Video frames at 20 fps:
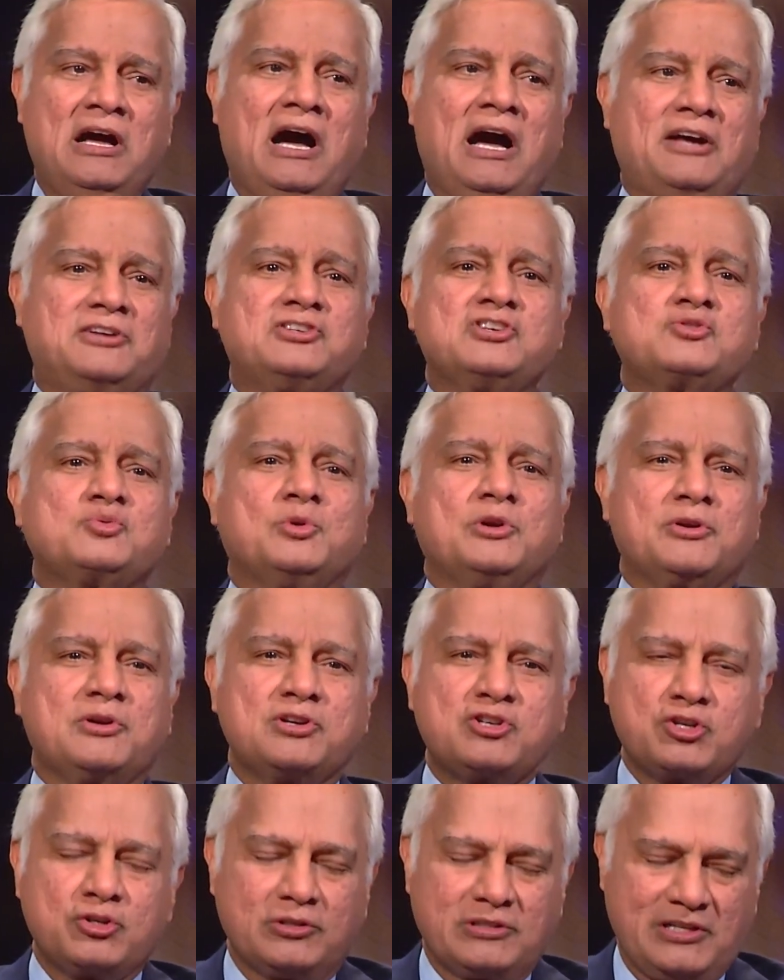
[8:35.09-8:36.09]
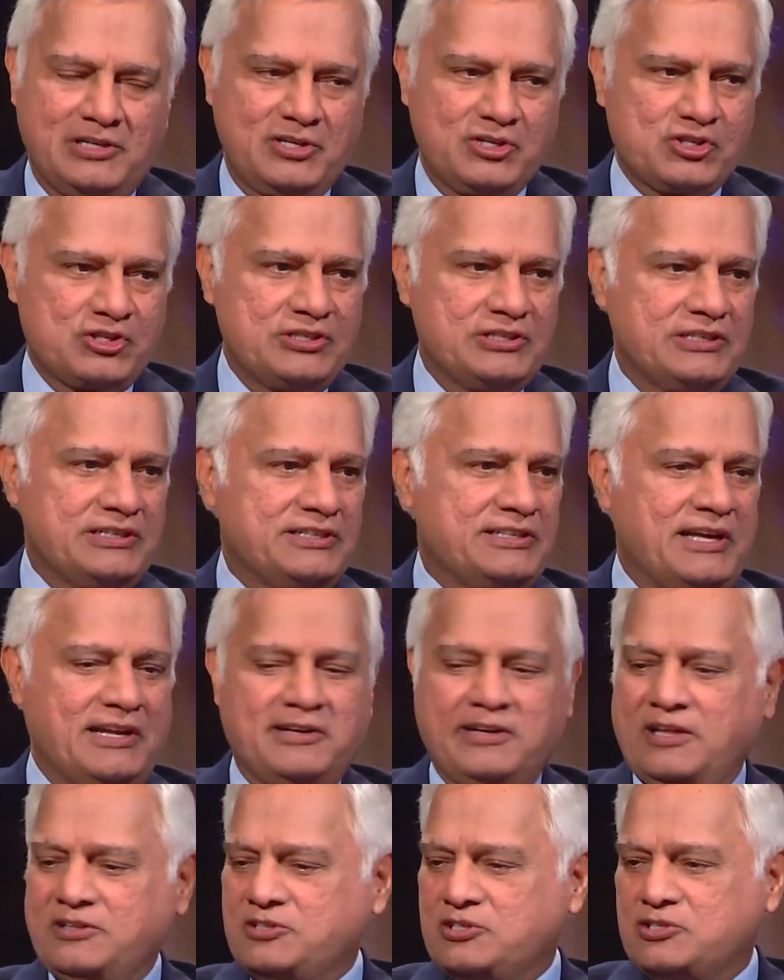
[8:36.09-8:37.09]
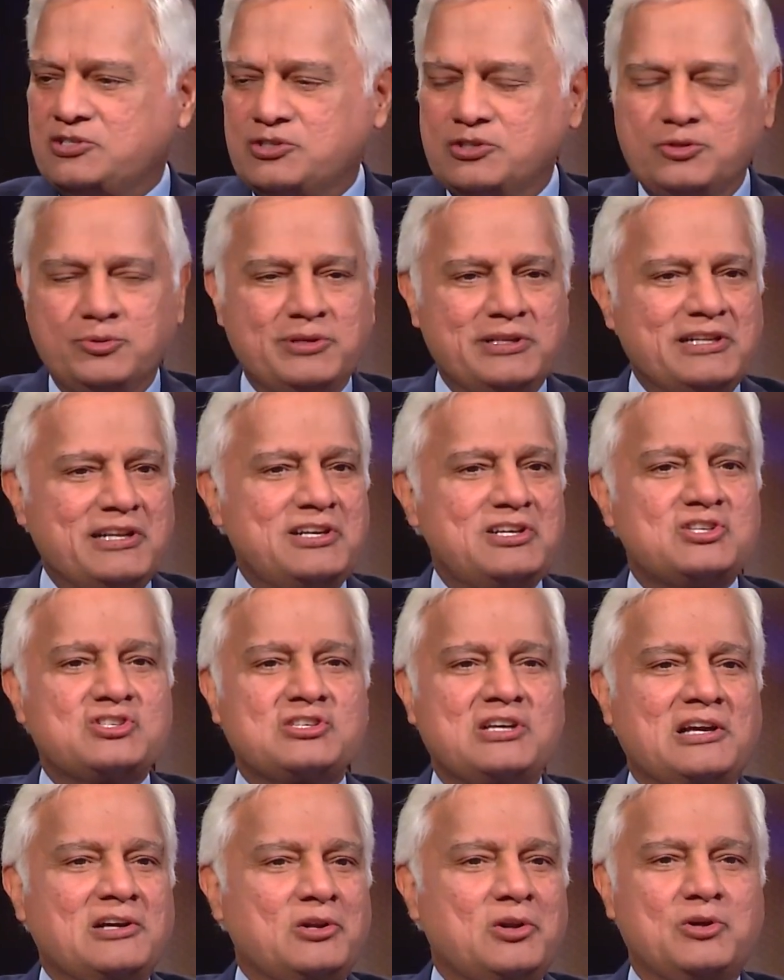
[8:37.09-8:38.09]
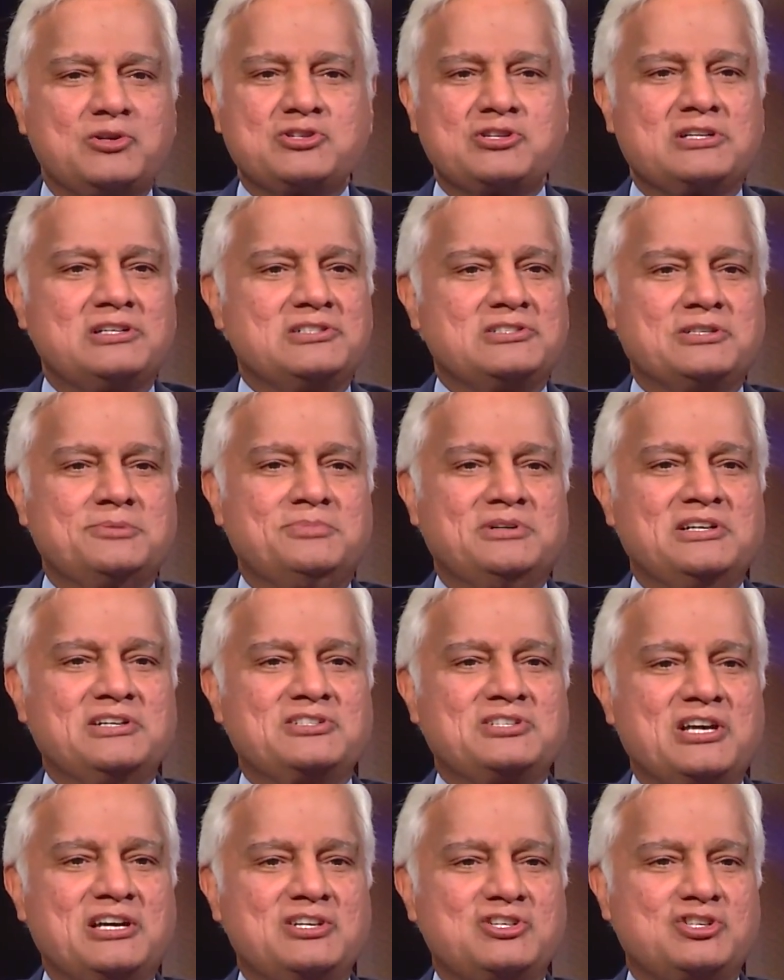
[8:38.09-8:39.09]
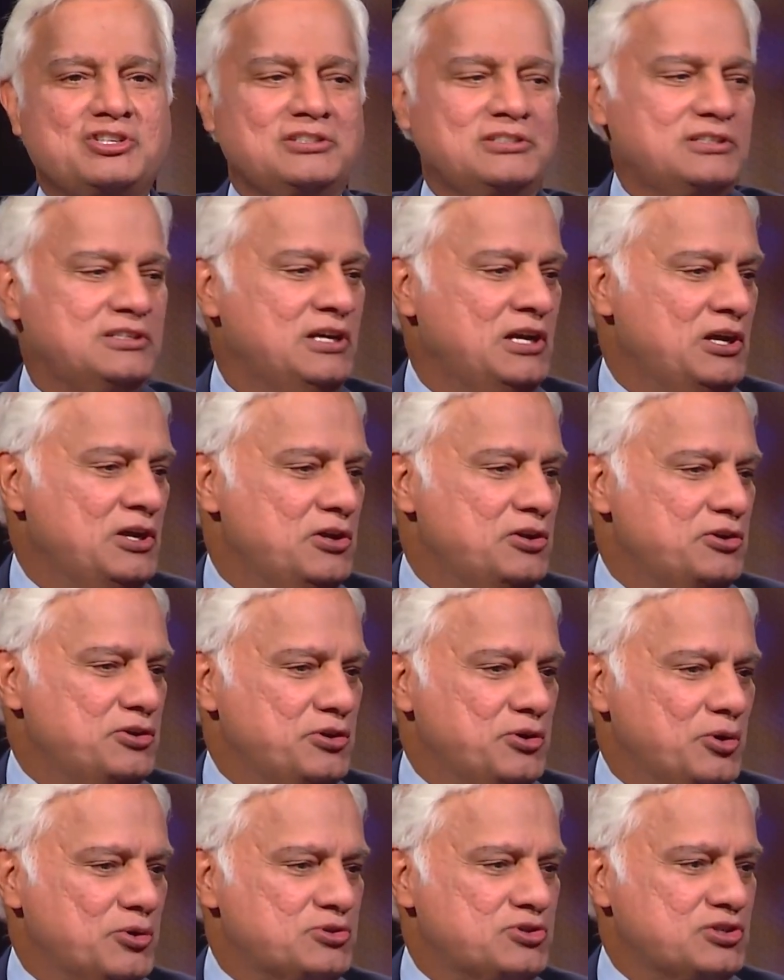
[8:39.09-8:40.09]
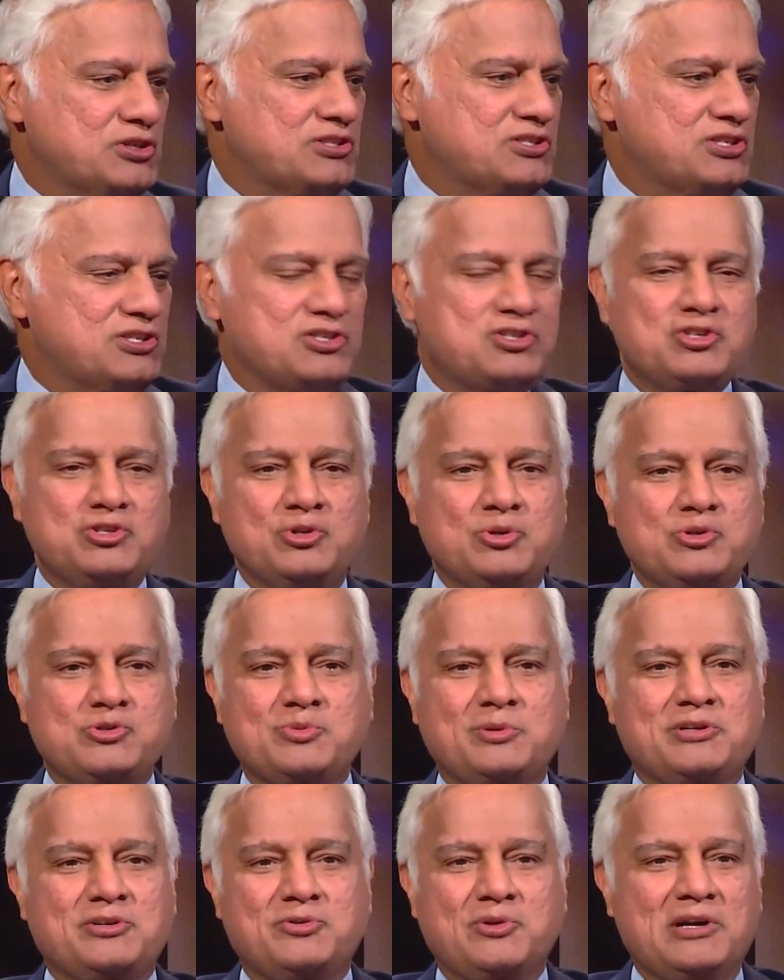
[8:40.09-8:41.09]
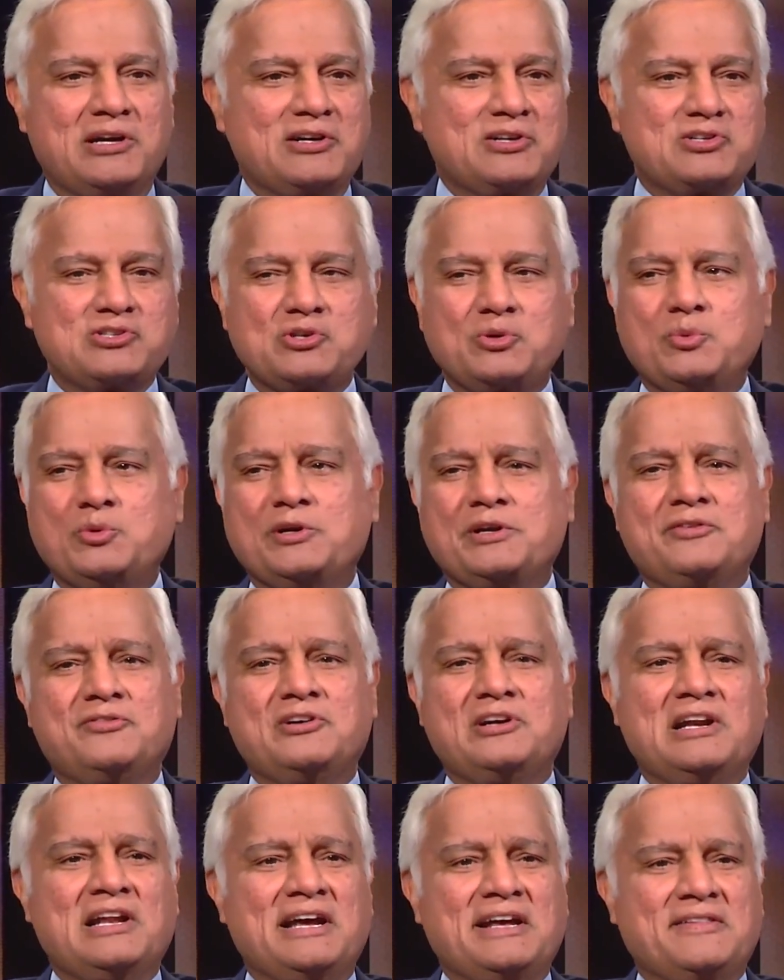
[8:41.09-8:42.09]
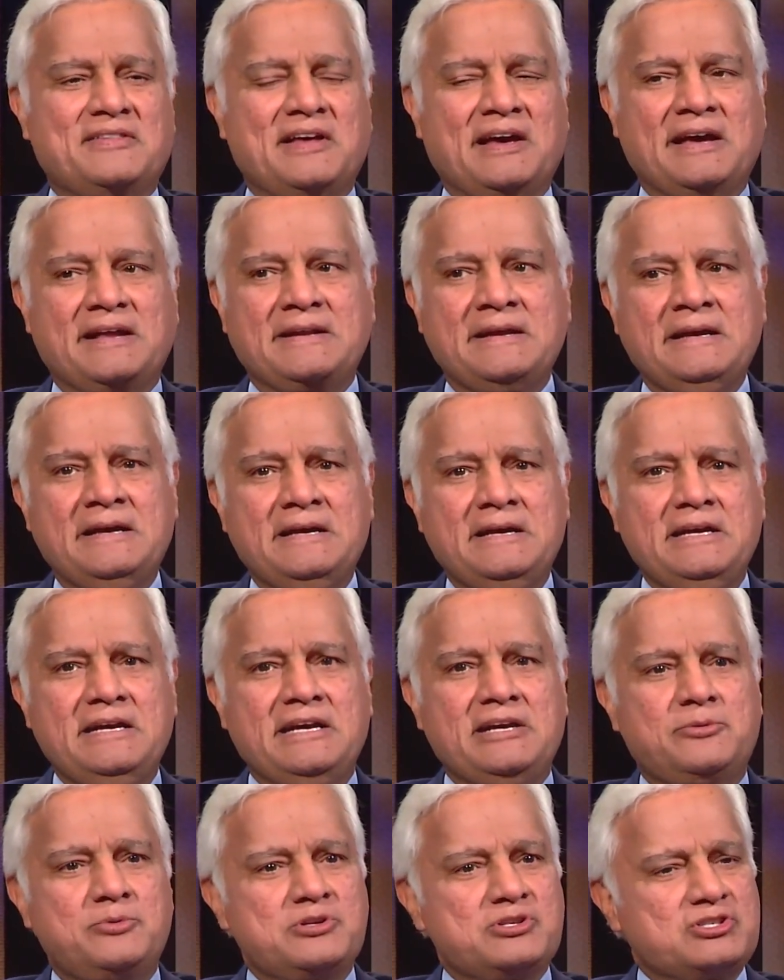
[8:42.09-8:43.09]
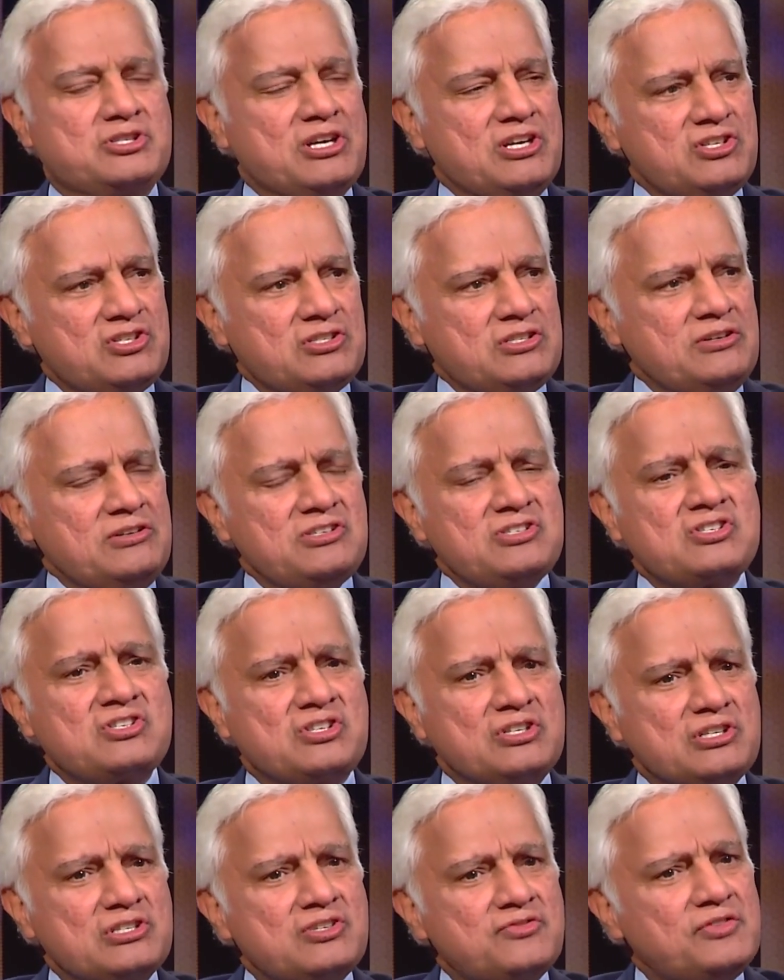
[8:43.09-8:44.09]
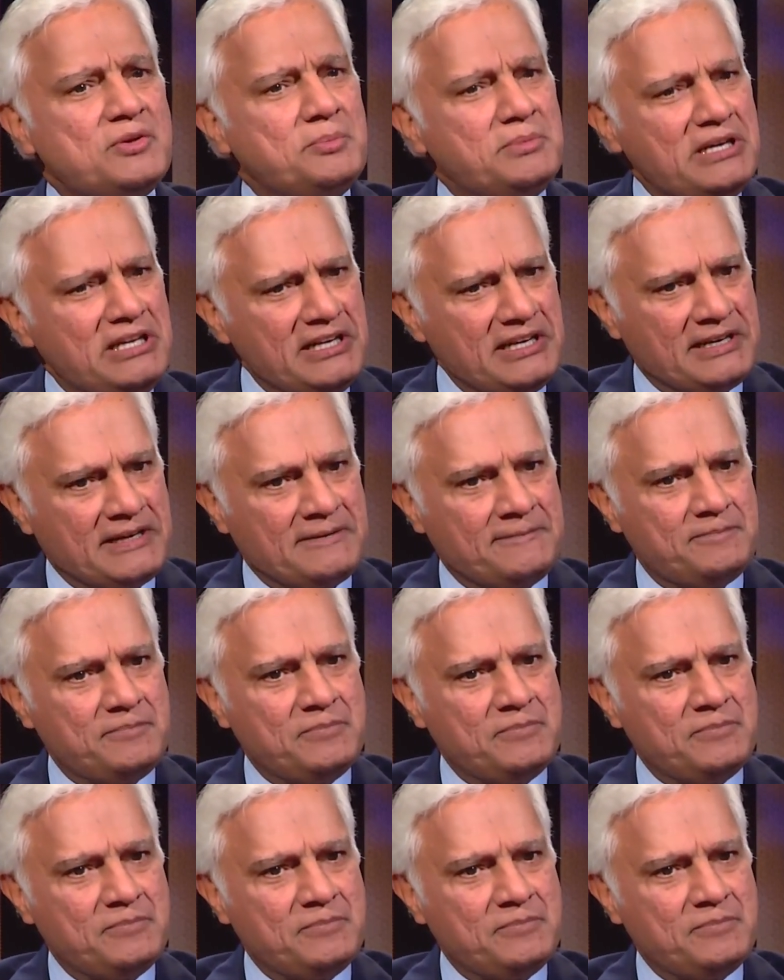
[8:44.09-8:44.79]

I just want to assure the listener it had nothing to do with any psychological debilitation, no such issues with drugs or whatever like that. It was just a search for meaning.